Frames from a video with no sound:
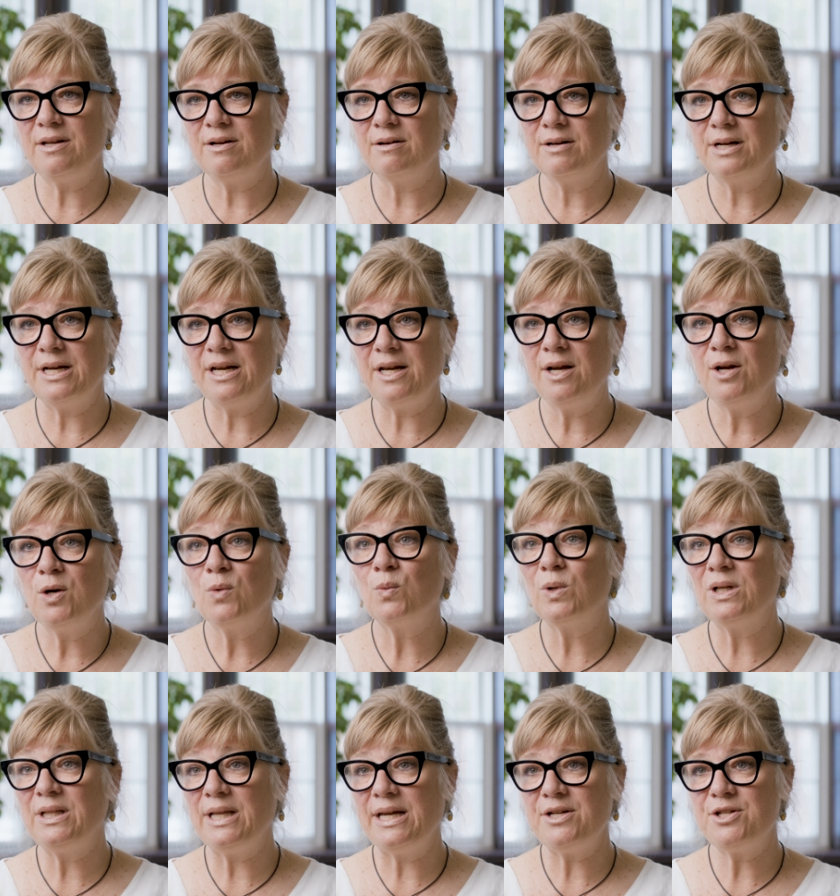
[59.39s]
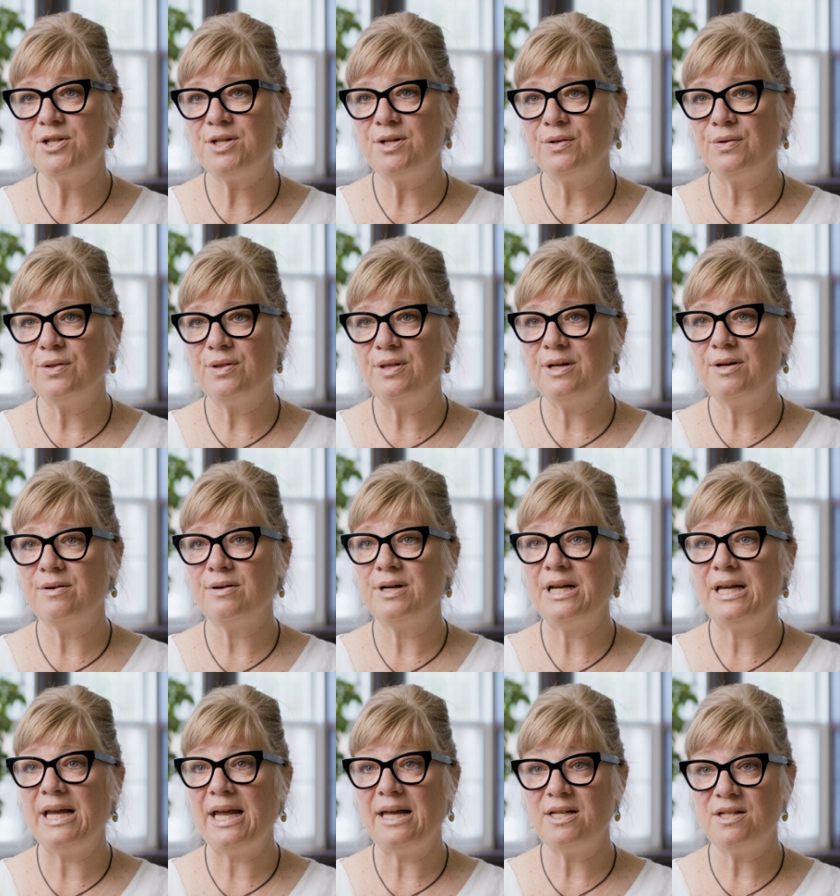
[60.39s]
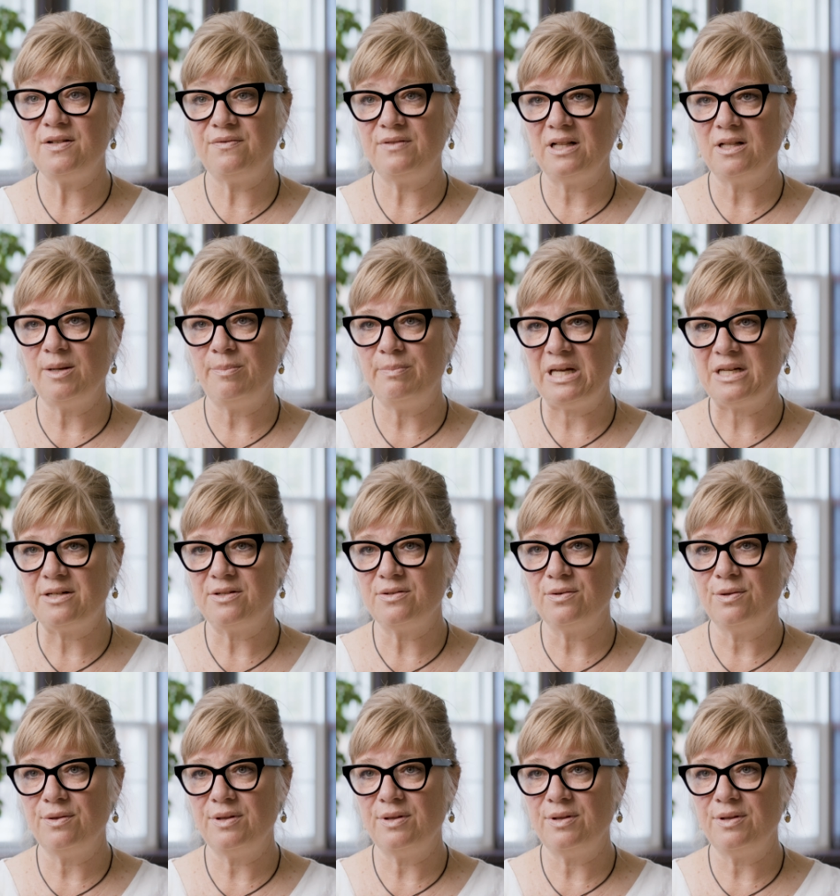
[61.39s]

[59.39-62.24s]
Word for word: theory, relational theory, and developmental